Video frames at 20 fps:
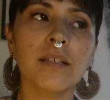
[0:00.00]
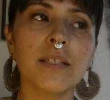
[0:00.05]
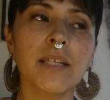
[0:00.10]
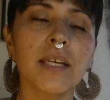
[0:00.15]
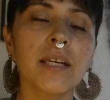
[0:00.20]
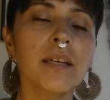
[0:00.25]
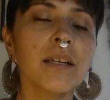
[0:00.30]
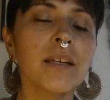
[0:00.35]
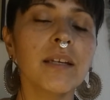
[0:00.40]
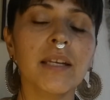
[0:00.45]

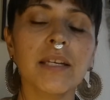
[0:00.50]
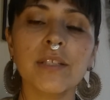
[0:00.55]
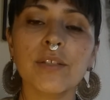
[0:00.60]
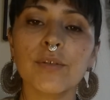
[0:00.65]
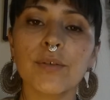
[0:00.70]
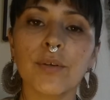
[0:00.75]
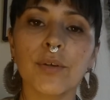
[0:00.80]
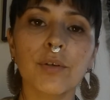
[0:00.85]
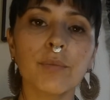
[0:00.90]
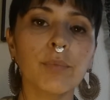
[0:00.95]
take a
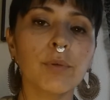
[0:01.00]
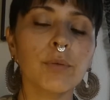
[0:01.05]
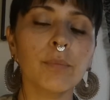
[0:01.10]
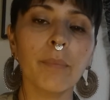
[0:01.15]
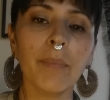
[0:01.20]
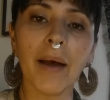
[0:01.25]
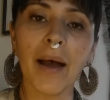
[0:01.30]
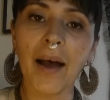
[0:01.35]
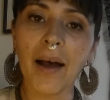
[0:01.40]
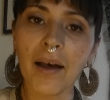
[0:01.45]
nice herbal
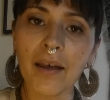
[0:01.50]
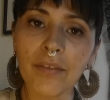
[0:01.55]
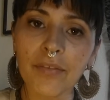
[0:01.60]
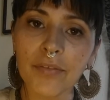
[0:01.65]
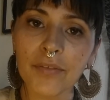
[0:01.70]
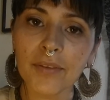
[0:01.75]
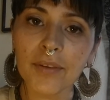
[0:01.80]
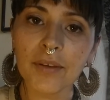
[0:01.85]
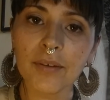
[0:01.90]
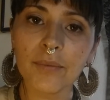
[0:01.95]
bath
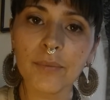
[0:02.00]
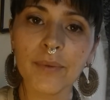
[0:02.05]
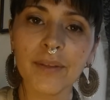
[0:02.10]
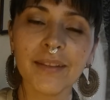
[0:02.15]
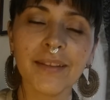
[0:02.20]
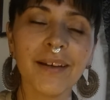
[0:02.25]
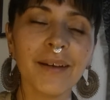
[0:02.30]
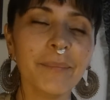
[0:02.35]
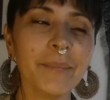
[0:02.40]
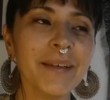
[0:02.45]

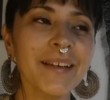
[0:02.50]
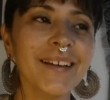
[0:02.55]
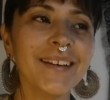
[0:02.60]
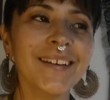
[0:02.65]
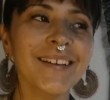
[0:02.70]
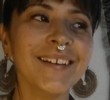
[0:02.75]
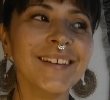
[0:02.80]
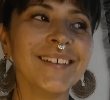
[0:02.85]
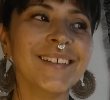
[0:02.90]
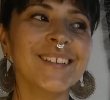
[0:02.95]
with
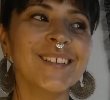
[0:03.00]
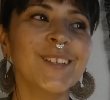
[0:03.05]
Damiana.